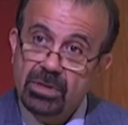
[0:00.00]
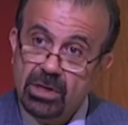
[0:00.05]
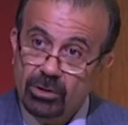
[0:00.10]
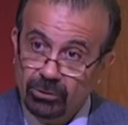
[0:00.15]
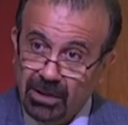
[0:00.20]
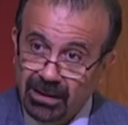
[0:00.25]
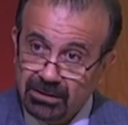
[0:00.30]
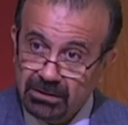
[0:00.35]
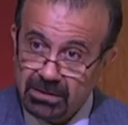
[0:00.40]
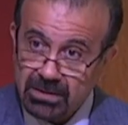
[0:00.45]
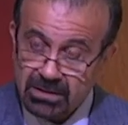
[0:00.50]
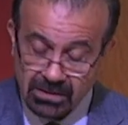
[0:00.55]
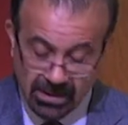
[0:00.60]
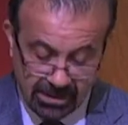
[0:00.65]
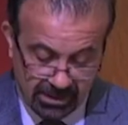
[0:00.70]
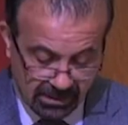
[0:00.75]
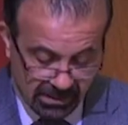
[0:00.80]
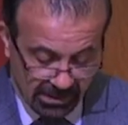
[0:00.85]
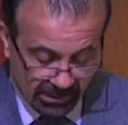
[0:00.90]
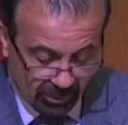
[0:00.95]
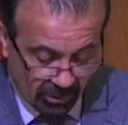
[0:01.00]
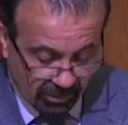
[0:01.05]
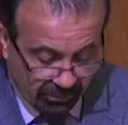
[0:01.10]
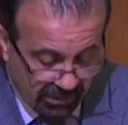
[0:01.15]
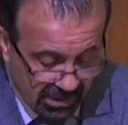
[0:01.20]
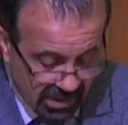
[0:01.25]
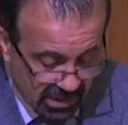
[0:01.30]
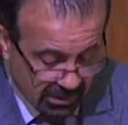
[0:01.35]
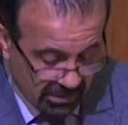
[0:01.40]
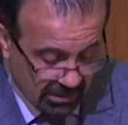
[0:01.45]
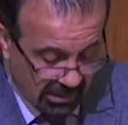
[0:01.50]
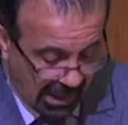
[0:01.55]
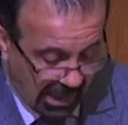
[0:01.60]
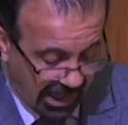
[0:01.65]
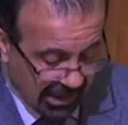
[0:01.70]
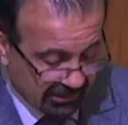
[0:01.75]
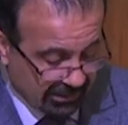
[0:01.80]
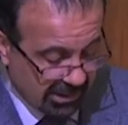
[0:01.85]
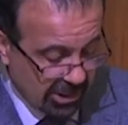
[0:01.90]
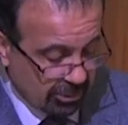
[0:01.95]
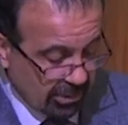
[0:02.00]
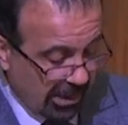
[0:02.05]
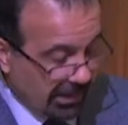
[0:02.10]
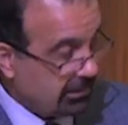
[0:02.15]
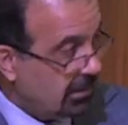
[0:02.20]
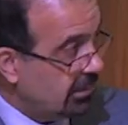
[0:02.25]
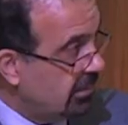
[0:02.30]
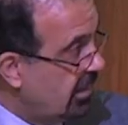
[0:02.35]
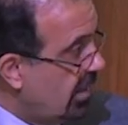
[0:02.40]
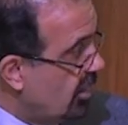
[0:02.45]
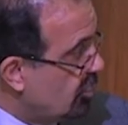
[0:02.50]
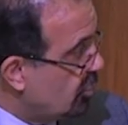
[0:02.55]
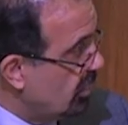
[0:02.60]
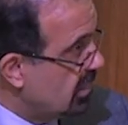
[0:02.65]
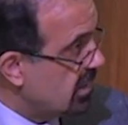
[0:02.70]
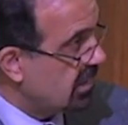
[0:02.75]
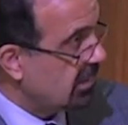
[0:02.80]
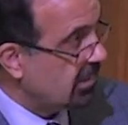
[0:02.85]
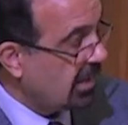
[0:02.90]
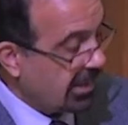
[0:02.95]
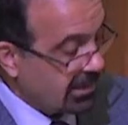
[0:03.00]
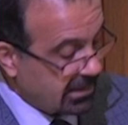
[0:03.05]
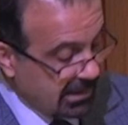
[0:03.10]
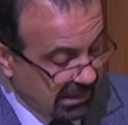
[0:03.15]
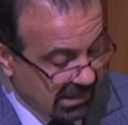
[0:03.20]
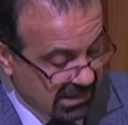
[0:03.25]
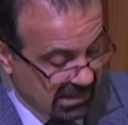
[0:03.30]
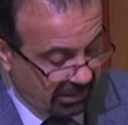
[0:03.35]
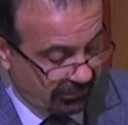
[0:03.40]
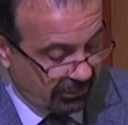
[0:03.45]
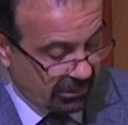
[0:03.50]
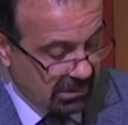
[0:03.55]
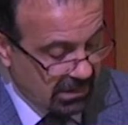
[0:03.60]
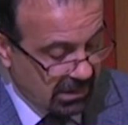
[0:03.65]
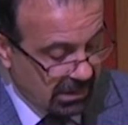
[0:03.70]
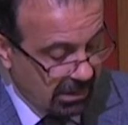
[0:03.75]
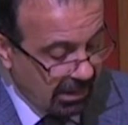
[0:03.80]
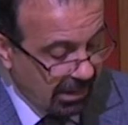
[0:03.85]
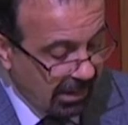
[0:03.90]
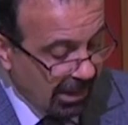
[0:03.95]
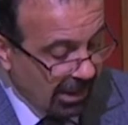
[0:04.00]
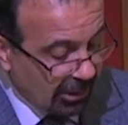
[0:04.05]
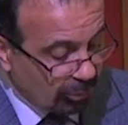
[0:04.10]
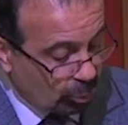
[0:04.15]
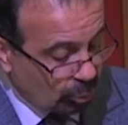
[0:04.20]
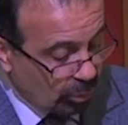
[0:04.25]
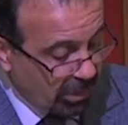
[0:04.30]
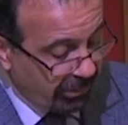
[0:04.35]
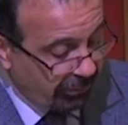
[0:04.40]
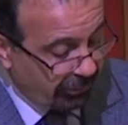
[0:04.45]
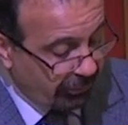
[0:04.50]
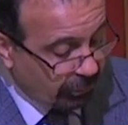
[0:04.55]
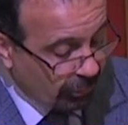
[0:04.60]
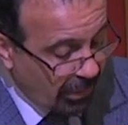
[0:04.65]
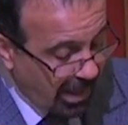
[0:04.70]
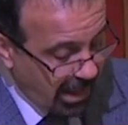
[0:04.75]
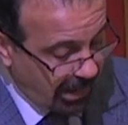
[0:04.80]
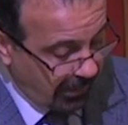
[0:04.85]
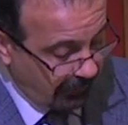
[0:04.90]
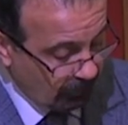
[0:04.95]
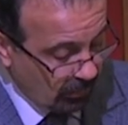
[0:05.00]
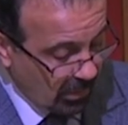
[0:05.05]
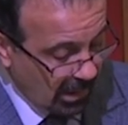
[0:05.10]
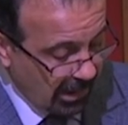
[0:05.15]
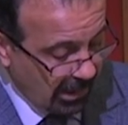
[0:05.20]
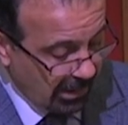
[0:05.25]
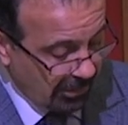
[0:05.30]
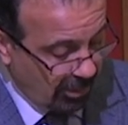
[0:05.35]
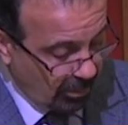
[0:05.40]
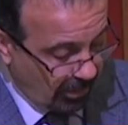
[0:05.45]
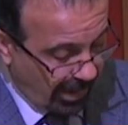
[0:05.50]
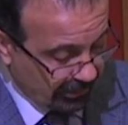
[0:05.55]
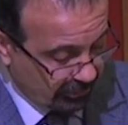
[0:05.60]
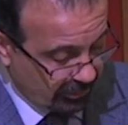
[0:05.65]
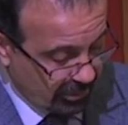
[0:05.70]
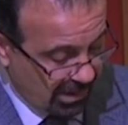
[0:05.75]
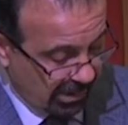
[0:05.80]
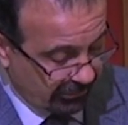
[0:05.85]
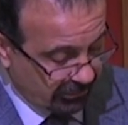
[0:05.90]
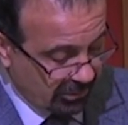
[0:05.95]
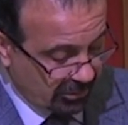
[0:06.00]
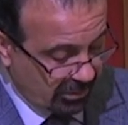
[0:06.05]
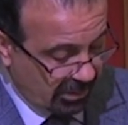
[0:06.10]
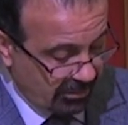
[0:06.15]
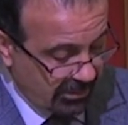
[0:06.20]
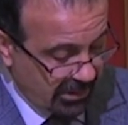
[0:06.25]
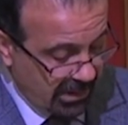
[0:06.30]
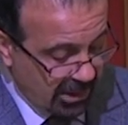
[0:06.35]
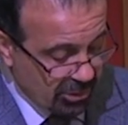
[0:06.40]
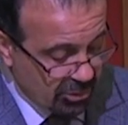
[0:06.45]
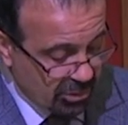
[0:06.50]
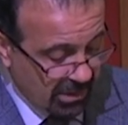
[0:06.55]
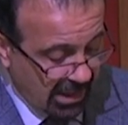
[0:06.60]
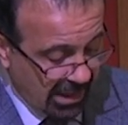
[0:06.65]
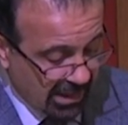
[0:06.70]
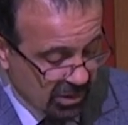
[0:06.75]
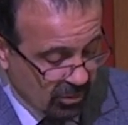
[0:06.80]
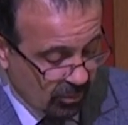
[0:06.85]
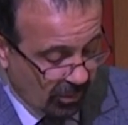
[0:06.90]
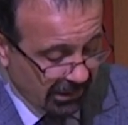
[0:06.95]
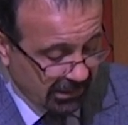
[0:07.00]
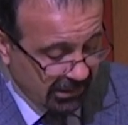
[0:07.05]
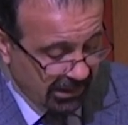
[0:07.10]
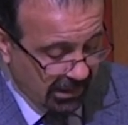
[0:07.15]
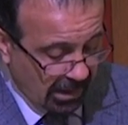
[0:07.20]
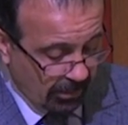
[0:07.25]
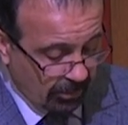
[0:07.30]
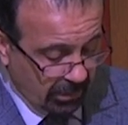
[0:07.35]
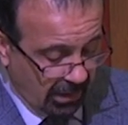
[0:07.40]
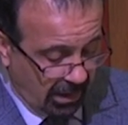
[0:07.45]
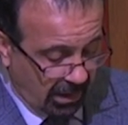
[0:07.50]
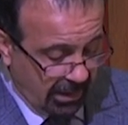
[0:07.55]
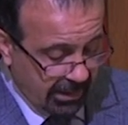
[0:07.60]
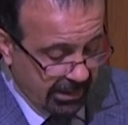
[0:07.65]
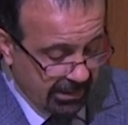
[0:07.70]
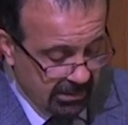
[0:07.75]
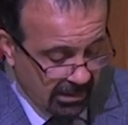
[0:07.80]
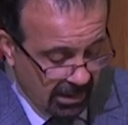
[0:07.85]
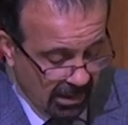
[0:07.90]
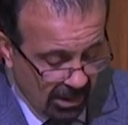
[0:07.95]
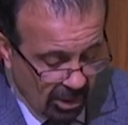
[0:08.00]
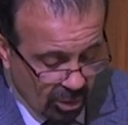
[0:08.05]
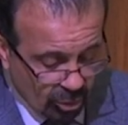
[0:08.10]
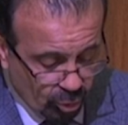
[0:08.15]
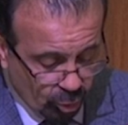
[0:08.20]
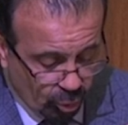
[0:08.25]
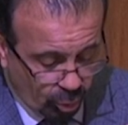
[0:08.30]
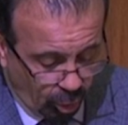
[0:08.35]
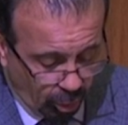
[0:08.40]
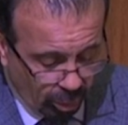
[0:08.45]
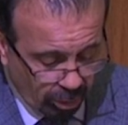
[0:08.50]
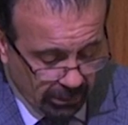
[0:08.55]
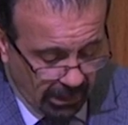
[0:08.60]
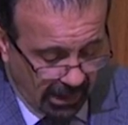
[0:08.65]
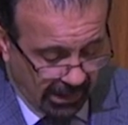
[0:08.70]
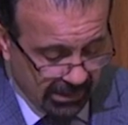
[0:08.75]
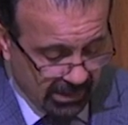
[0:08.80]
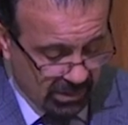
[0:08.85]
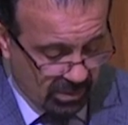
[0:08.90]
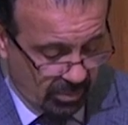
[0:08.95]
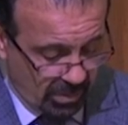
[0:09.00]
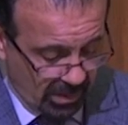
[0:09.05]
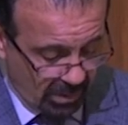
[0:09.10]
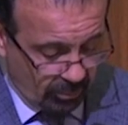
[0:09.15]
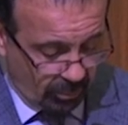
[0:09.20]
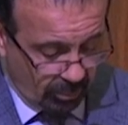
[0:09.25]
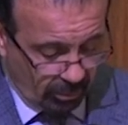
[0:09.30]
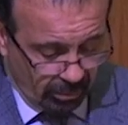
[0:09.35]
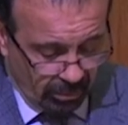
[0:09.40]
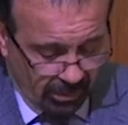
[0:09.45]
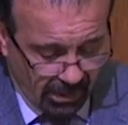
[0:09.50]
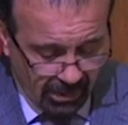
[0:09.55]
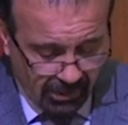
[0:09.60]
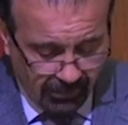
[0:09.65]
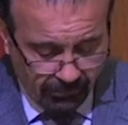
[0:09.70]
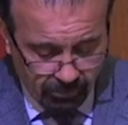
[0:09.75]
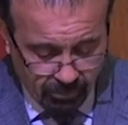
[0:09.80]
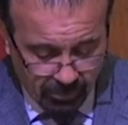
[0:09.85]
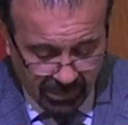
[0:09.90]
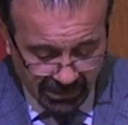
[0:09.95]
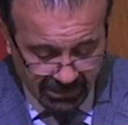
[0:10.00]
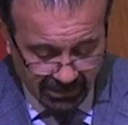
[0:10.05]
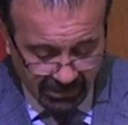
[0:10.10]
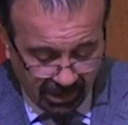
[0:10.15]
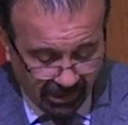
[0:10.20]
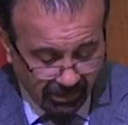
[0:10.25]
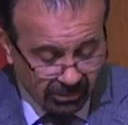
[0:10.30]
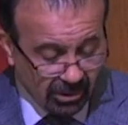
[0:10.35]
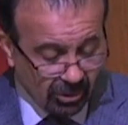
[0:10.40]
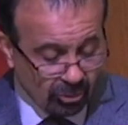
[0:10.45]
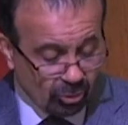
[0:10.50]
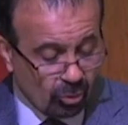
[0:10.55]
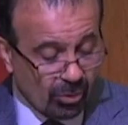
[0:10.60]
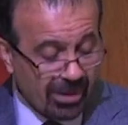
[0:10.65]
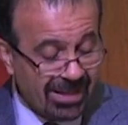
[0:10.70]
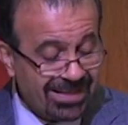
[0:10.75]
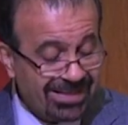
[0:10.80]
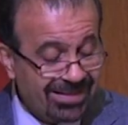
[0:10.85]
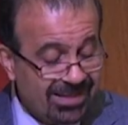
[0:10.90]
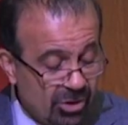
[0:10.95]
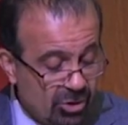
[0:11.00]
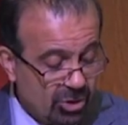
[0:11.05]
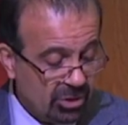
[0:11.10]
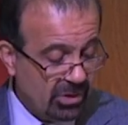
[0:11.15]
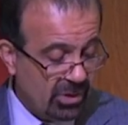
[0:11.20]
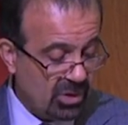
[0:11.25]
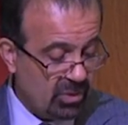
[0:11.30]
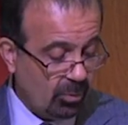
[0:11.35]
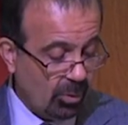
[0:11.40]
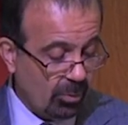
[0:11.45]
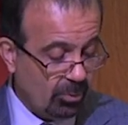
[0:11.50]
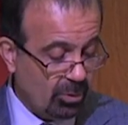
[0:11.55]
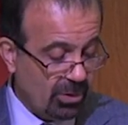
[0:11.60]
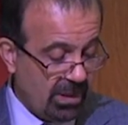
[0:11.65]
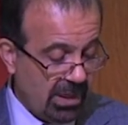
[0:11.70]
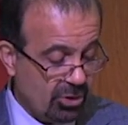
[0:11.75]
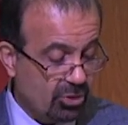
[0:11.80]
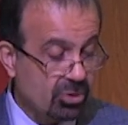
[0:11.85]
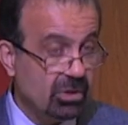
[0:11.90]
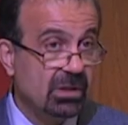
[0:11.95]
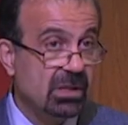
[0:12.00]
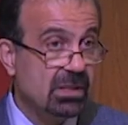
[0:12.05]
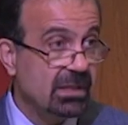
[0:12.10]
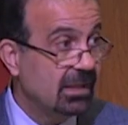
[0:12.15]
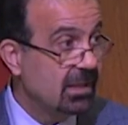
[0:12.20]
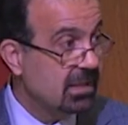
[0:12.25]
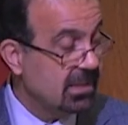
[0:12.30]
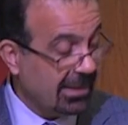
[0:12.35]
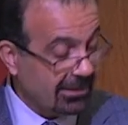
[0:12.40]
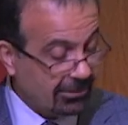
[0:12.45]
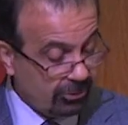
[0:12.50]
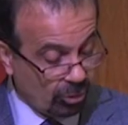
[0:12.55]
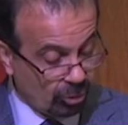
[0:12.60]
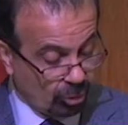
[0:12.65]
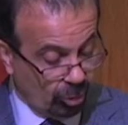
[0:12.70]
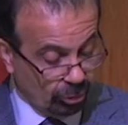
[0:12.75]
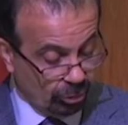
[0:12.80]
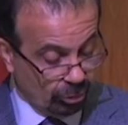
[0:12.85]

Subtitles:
the United States intervened at the United Nations in 1970 to reframe the right to self-determination as one that applied to colonized people, but not to indigenous populations in settler